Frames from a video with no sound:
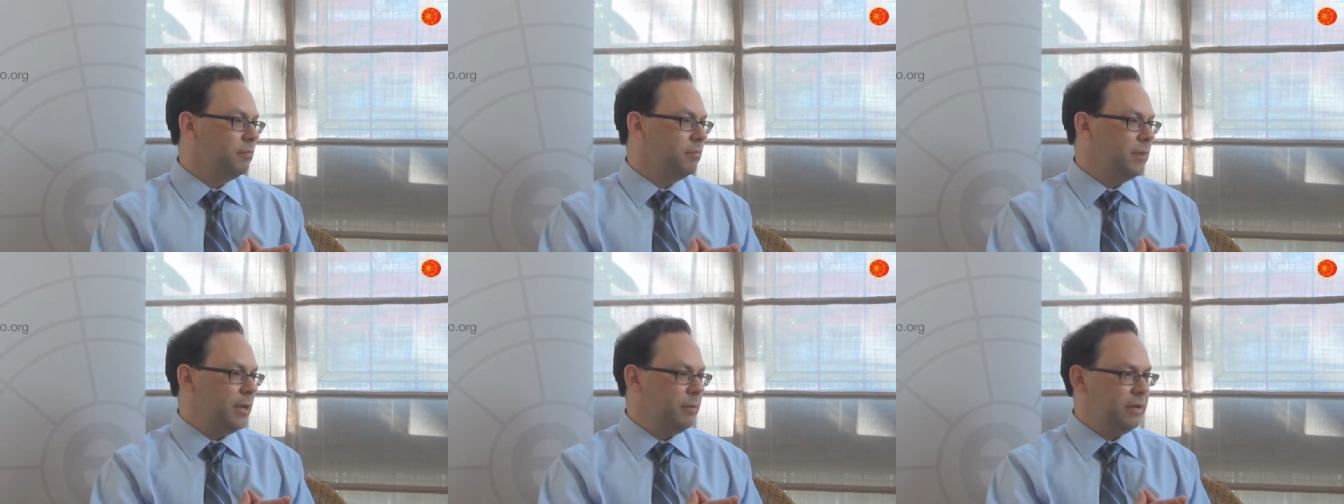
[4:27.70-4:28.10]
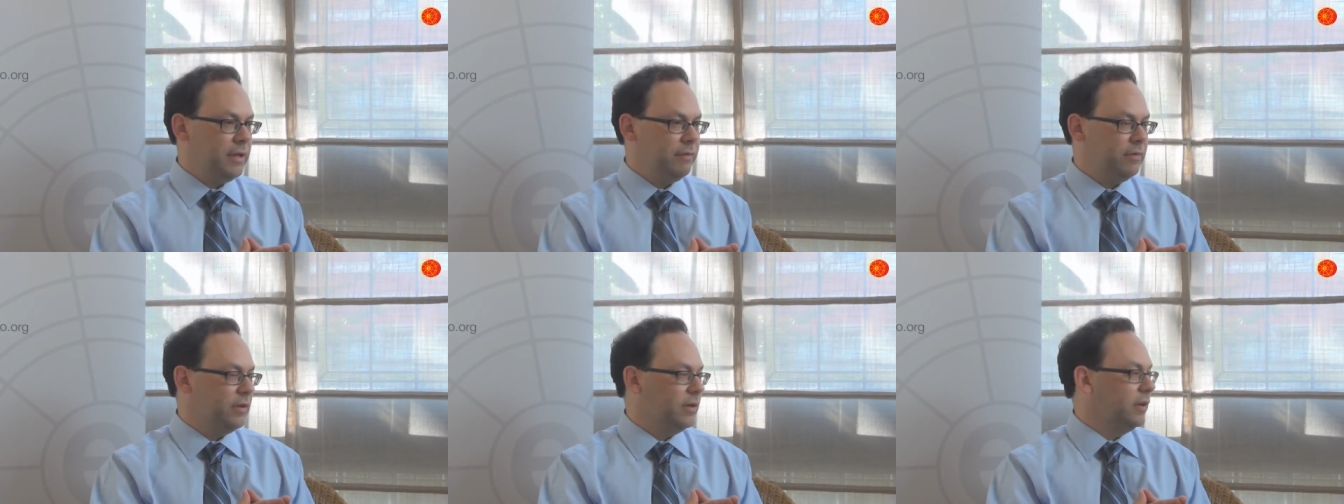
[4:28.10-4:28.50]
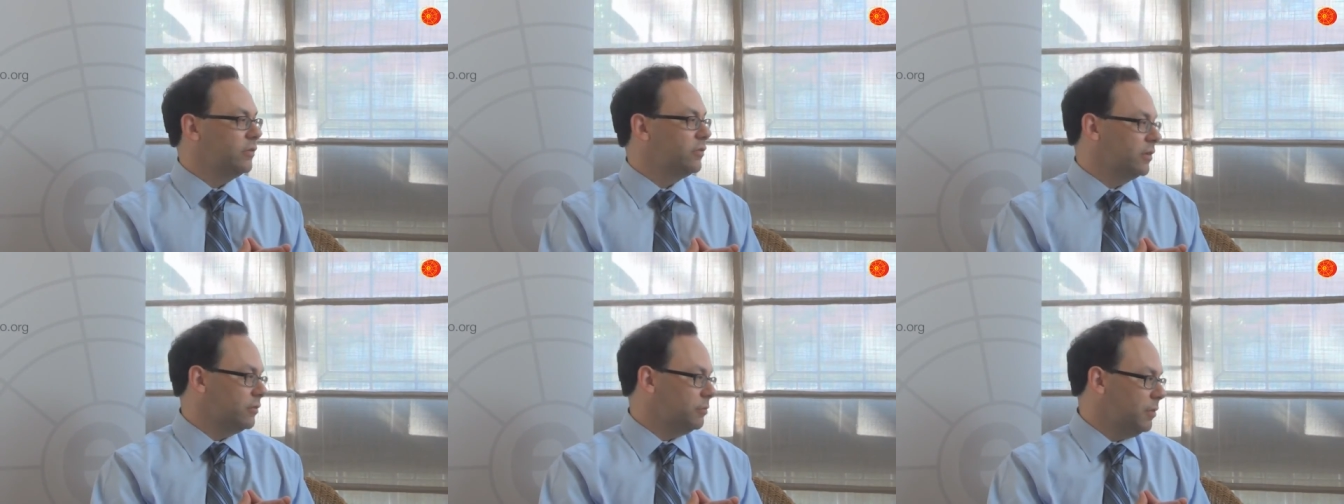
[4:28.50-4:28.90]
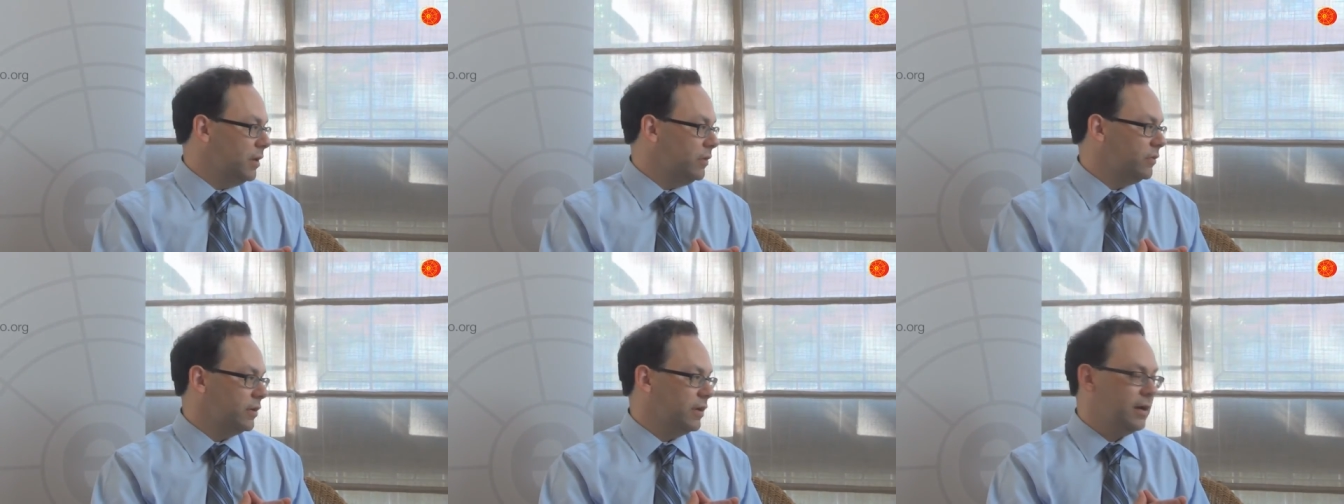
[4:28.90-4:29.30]
maybe even like 6
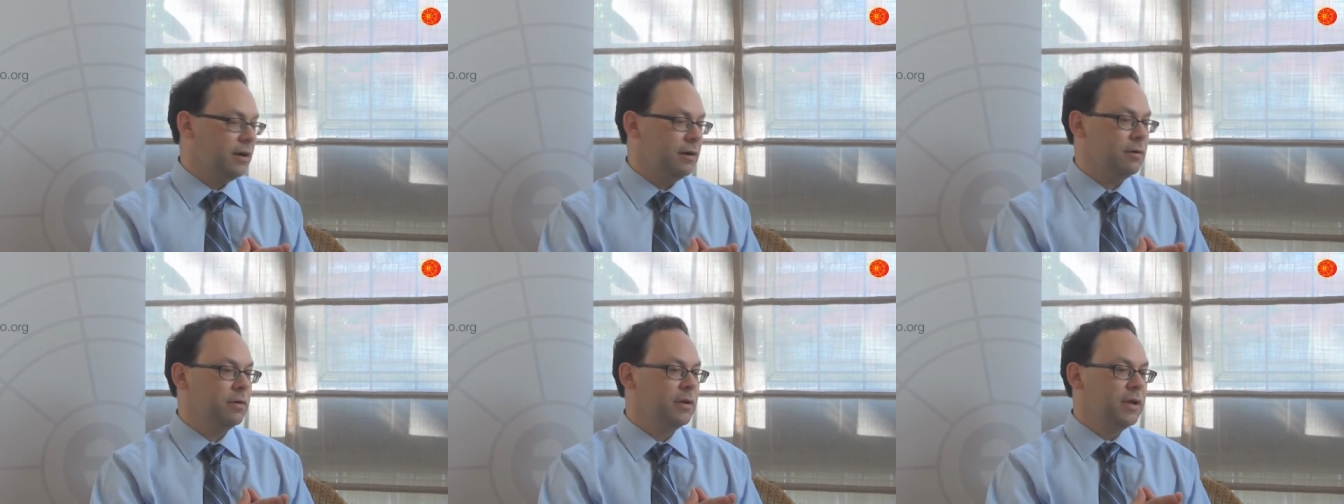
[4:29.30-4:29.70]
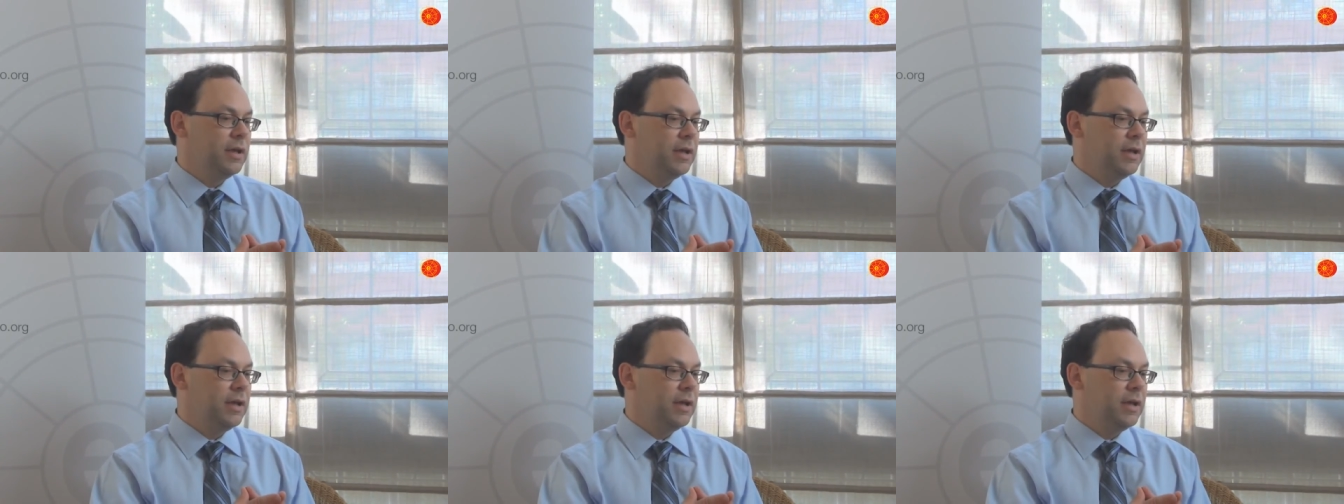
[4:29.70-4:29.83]
months ago,